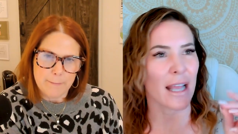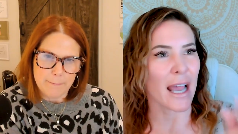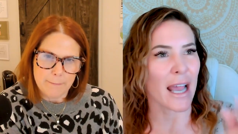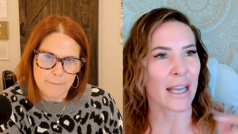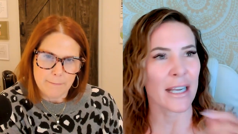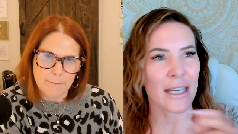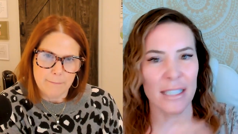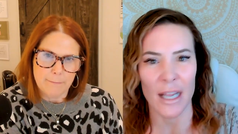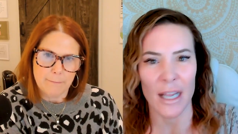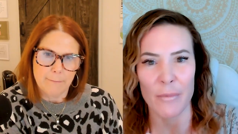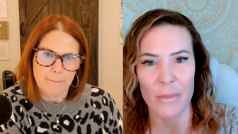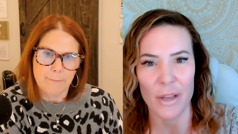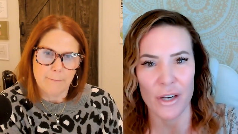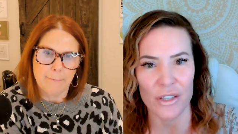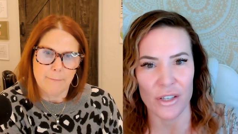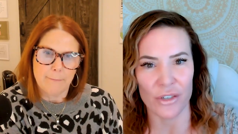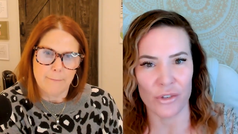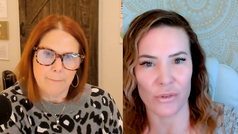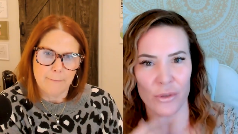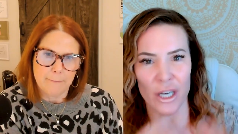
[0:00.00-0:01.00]
Speaker 1: anytime there's
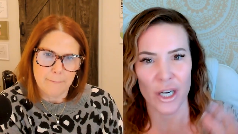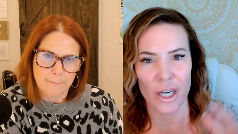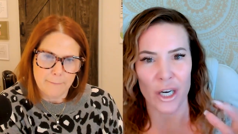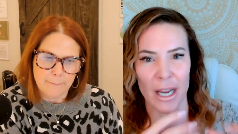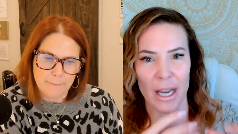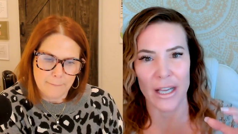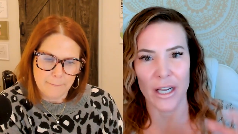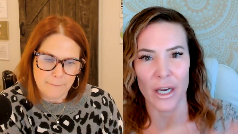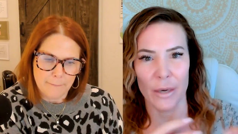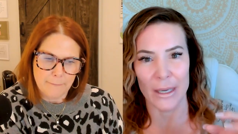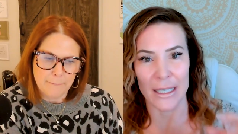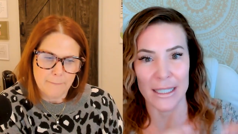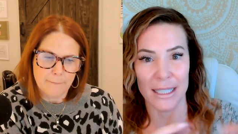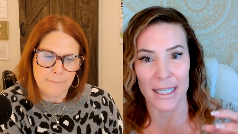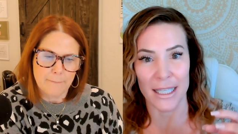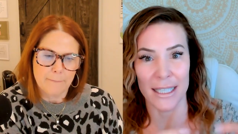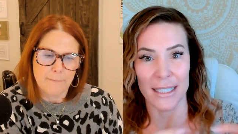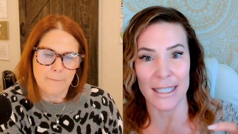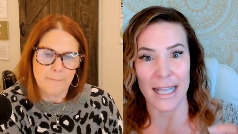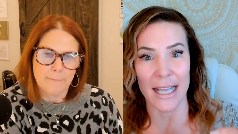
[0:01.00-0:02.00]
a trigger, I go into
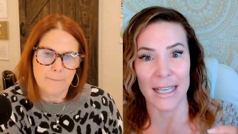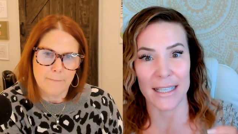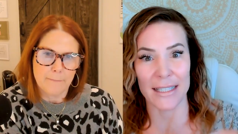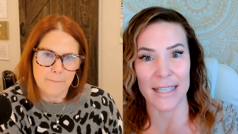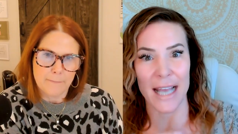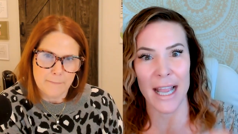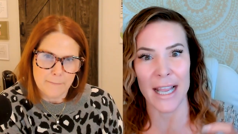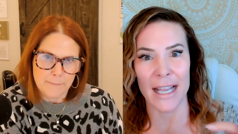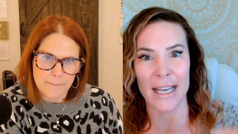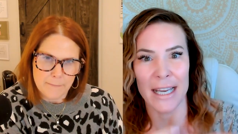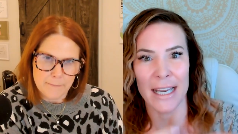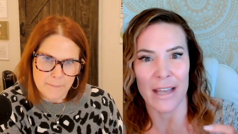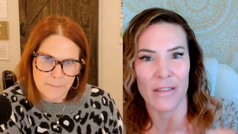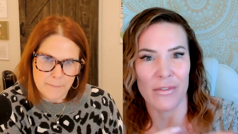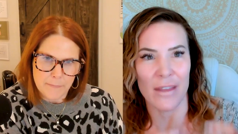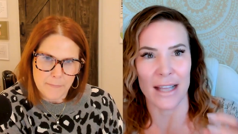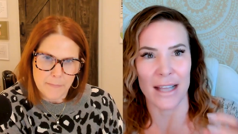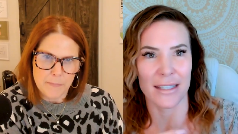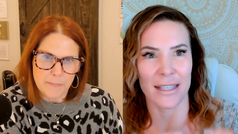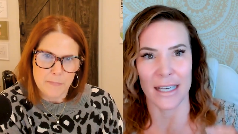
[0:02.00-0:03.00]
this anxiety and
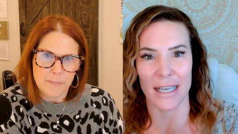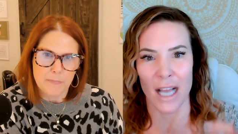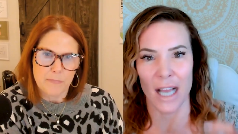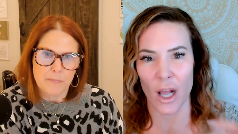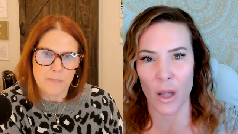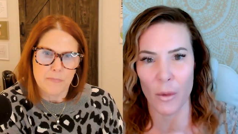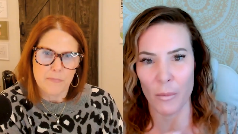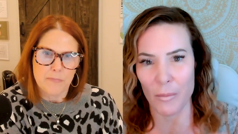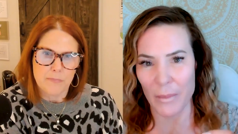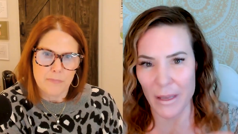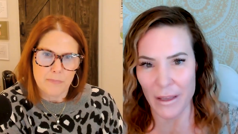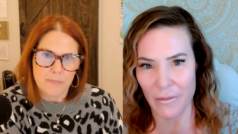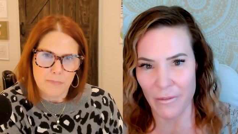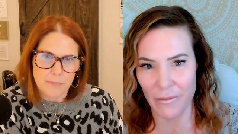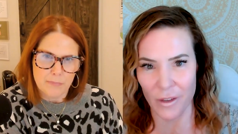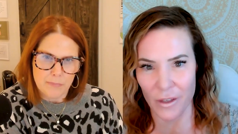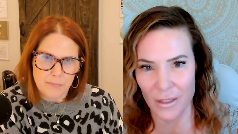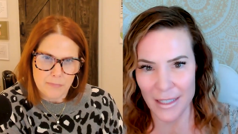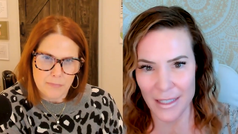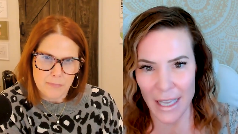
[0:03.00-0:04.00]
that's going to help me
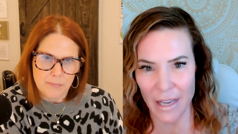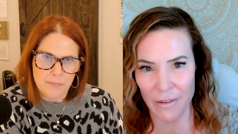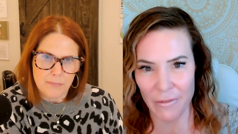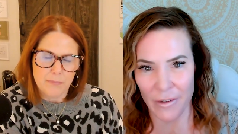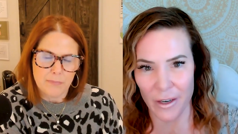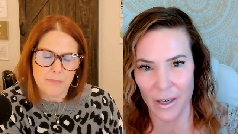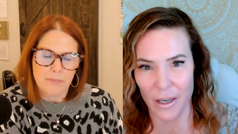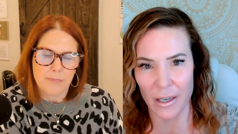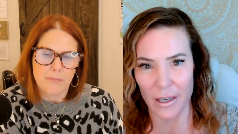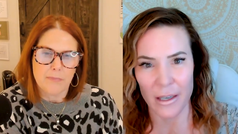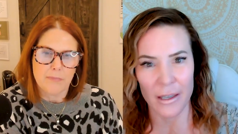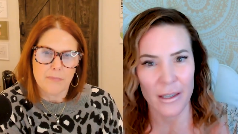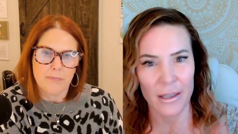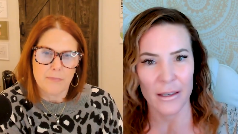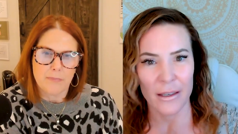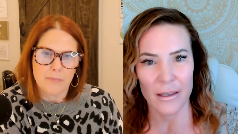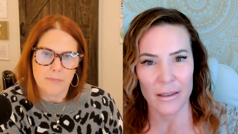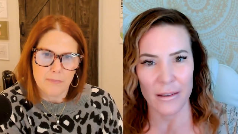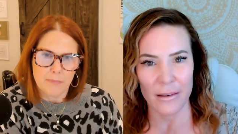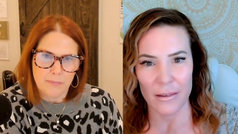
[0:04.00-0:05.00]
feel safer.
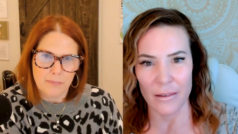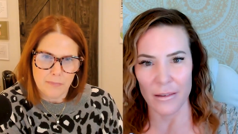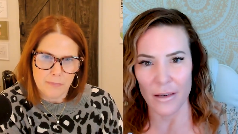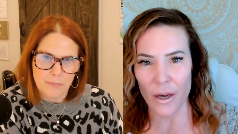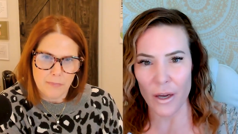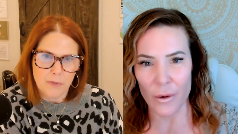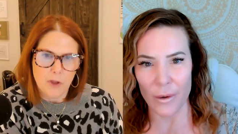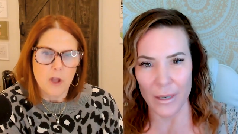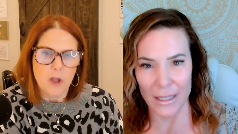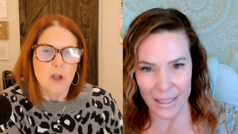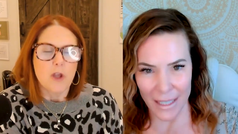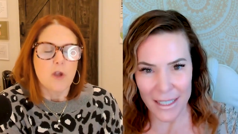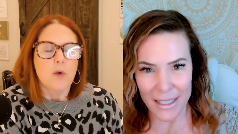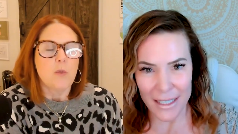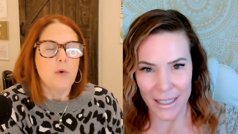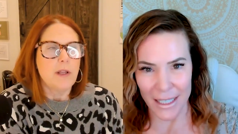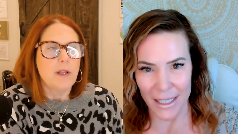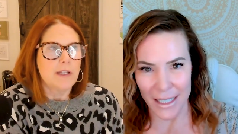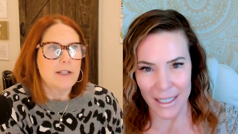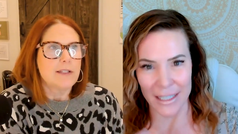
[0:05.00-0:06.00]
No, it
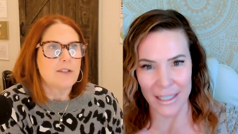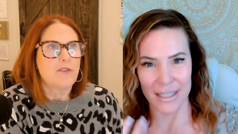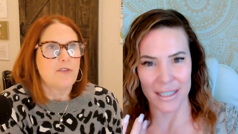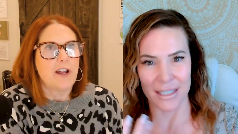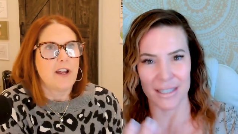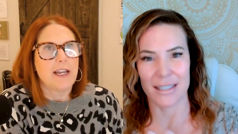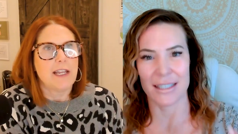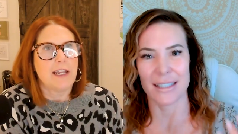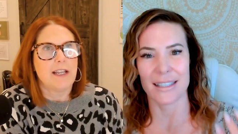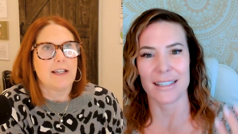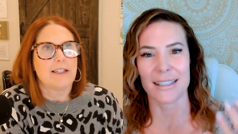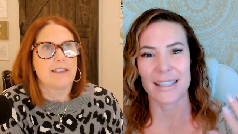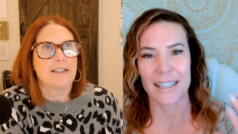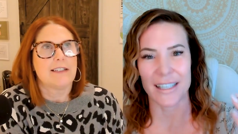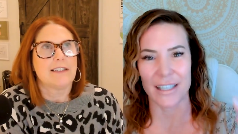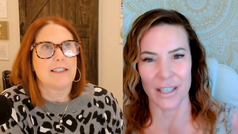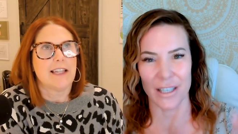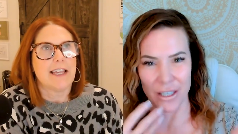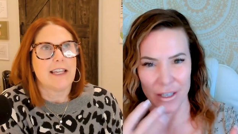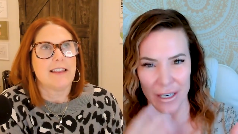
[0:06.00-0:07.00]
doesn't.
Speaker 2: Well, it's it just funny because
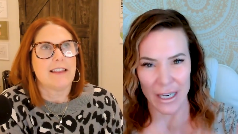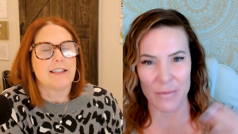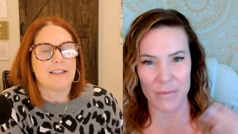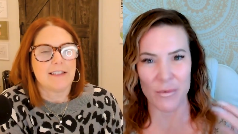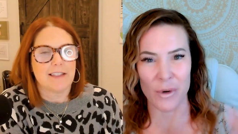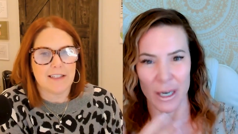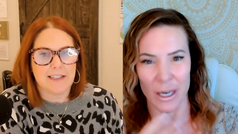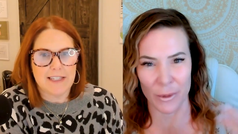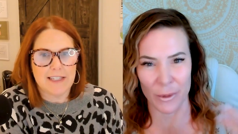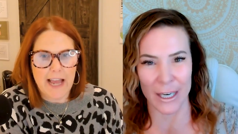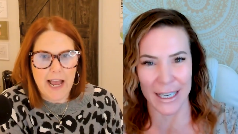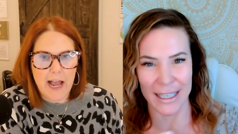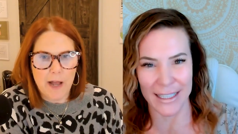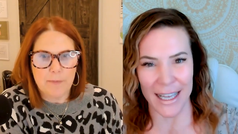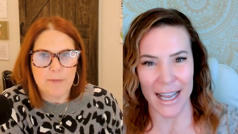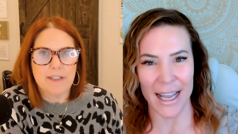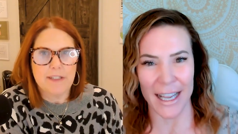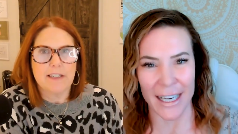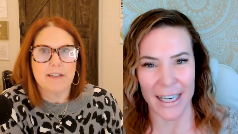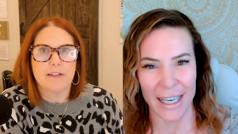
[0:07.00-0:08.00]
it's like you get more and more
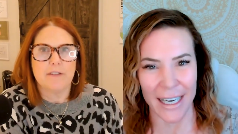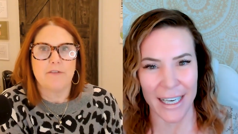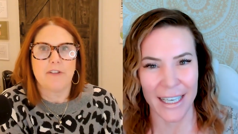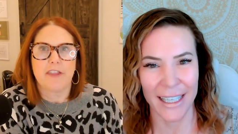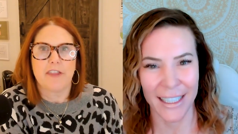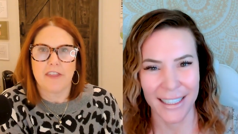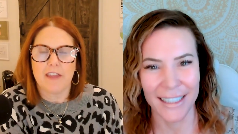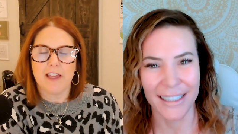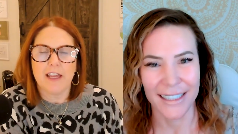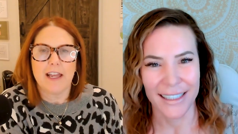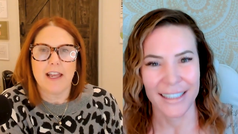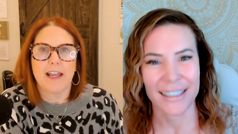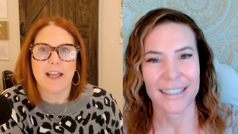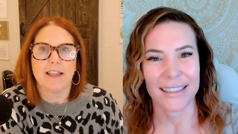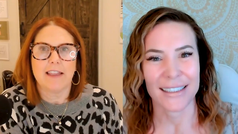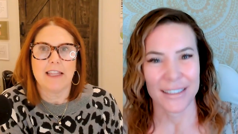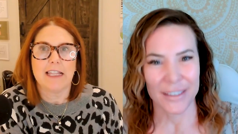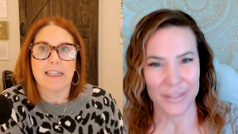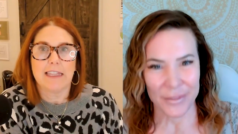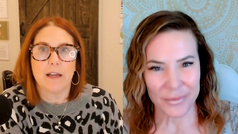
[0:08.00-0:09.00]
anxiety
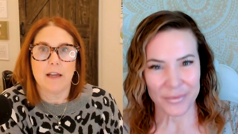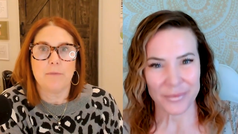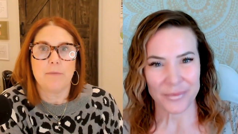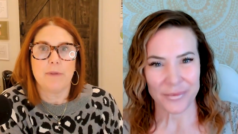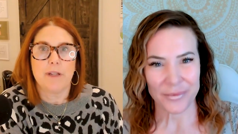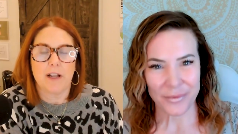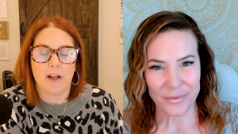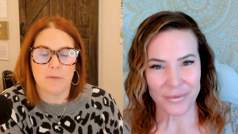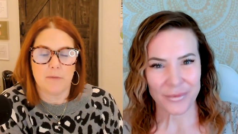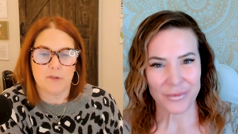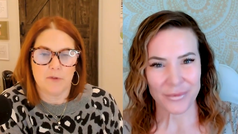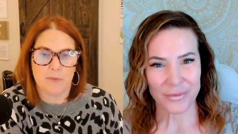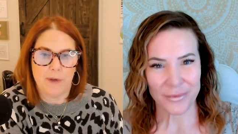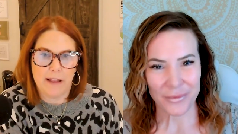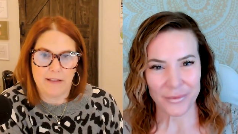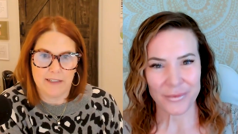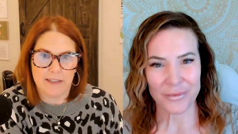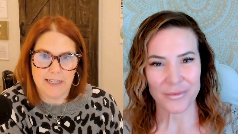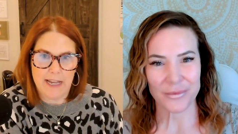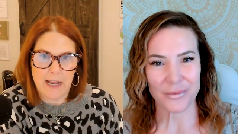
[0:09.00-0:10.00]
thing that then becomes
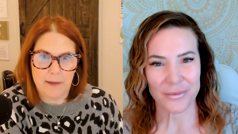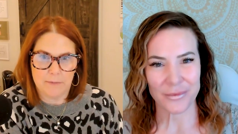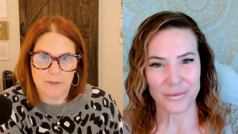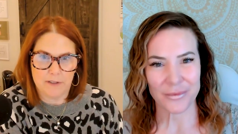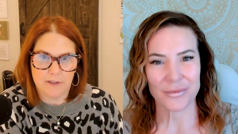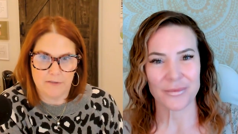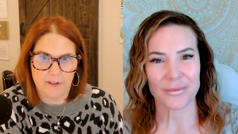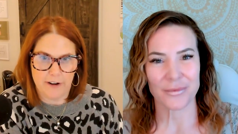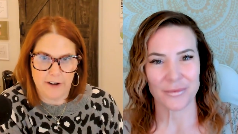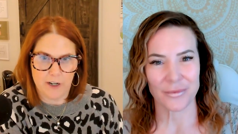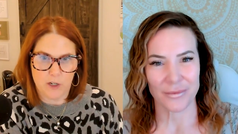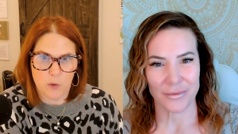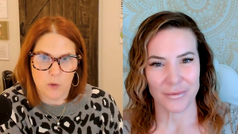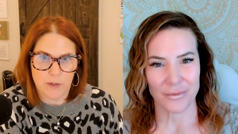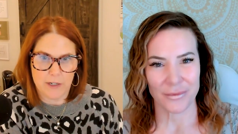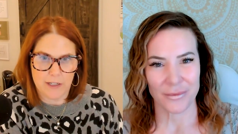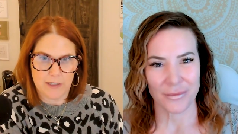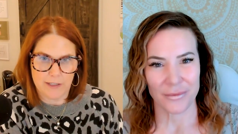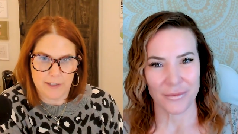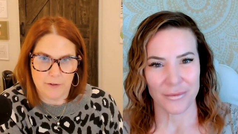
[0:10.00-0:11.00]
maladaptive very
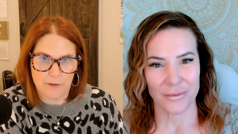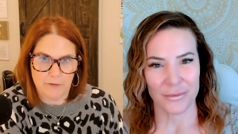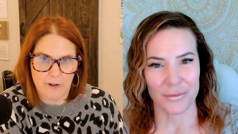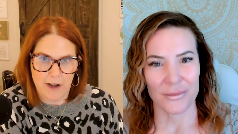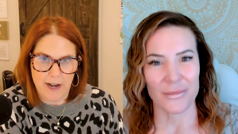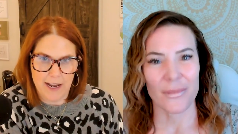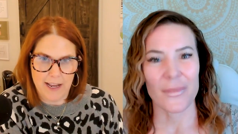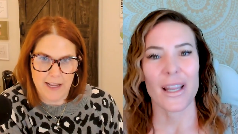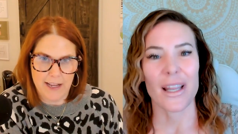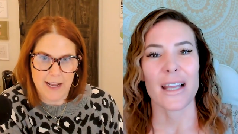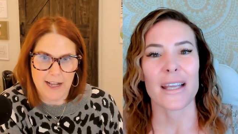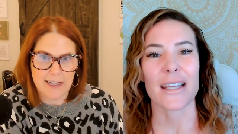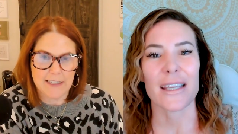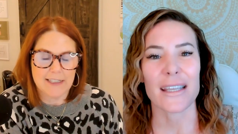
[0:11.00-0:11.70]
quickly, right? At